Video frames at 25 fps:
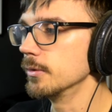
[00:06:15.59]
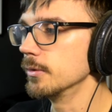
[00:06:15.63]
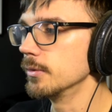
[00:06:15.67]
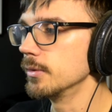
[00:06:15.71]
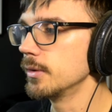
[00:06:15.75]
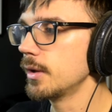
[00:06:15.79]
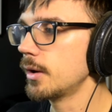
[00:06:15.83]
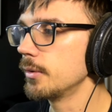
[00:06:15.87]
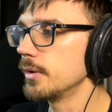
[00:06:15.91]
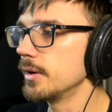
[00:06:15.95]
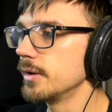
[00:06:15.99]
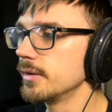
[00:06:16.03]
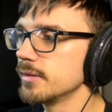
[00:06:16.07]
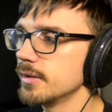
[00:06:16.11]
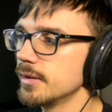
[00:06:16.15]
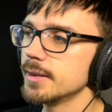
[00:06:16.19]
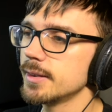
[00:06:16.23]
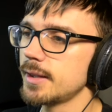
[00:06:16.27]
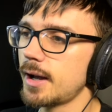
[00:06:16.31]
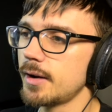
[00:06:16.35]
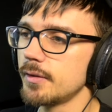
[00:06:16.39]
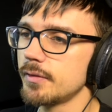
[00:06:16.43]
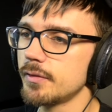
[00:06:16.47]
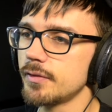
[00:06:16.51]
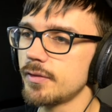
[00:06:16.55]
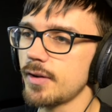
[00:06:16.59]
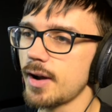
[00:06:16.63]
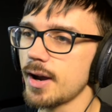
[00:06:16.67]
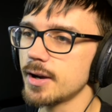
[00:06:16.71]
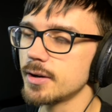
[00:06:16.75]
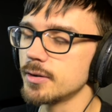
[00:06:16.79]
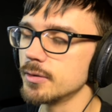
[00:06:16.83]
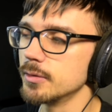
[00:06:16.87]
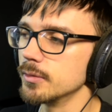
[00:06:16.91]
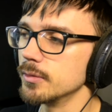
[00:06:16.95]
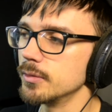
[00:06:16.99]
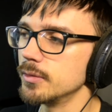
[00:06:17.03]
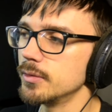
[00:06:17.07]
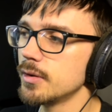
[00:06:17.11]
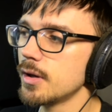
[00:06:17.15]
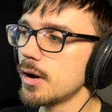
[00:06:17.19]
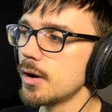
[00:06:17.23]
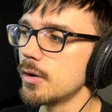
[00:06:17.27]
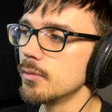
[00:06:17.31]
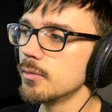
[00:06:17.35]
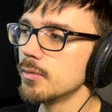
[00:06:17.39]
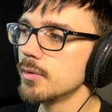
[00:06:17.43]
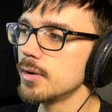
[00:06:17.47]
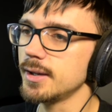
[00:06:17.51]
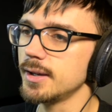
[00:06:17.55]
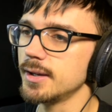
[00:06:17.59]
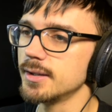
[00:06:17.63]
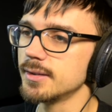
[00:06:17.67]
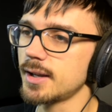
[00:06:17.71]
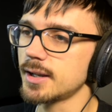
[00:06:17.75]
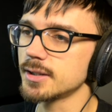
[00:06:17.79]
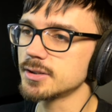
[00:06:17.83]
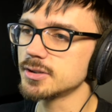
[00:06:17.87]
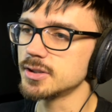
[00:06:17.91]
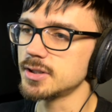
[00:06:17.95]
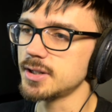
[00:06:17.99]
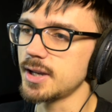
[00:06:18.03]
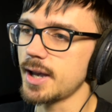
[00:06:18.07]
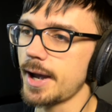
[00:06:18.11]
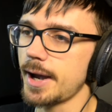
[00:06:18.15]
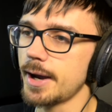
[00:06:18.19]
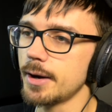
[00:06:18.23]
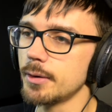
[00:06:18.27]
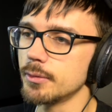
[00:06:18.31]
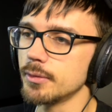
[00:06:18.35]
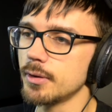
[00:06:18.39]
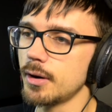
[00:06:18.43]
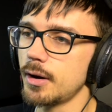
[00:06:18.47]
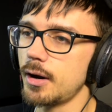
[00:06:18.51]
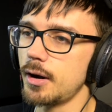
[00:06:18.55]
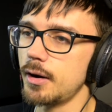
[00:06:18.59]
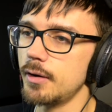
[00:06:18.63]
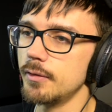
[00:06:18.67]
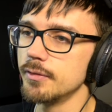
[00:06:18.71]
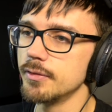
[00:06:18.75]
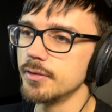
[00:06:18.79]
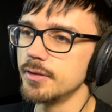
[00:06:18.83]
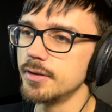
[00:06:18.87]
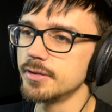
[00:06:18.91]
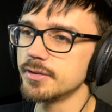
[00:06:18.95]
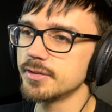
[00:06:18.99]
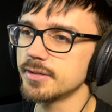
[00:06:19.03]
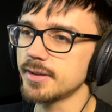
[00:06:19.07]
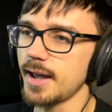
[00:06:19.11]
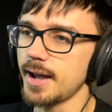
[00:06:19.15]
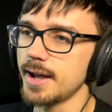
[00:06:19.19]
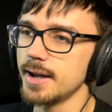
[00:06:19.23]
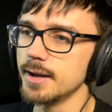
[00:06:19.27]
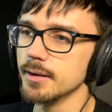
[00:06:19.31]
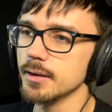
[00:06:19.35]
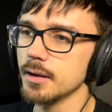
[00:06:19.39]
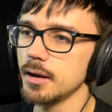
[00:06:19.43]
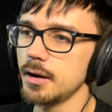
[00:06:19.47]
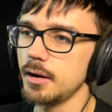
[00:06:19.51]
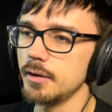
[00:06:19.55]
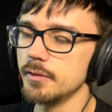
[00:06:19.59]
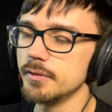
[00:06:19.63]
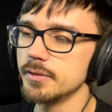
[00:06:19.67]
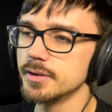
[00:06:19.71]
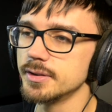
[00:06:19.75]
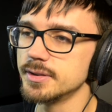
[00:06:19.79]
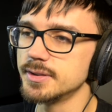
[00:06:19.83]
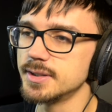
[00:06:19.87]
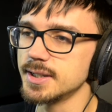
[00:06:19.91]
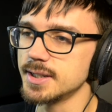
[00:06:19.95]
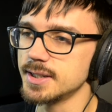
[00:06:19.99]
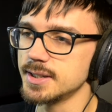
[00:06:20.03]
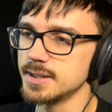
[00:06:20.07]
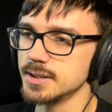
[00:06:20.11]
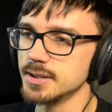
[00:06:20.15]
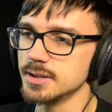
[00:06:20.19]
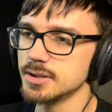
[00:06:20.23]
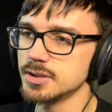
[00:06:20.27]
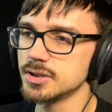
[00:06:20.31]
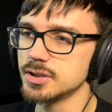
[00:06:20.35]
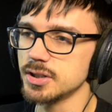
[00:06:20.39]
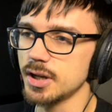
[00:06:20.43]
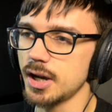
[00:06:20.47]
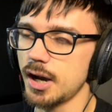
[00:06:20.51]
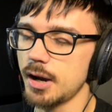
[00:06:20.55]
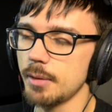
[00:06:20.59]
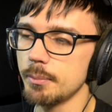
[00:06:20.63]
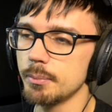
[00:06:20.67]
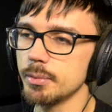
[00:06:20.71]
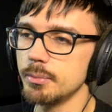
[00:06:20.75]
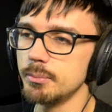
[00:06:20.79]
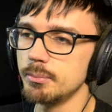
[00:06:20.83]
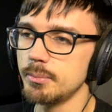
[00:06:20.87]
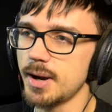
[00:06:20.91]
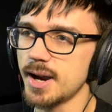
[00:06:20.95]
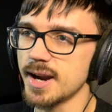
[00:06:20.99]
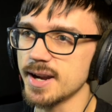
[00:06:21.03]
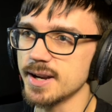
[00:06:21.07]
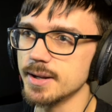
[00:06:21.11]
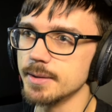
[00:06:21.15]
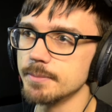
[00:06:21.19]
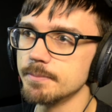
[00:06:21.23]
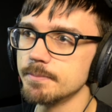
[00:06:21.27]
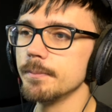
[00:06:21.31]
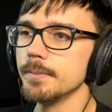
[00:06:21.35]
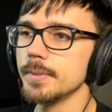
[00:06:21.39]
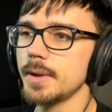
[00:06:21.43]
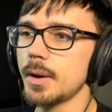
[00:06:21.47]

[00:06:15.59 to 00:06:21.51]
notice that final note is actually out of the scale of D sharp minor.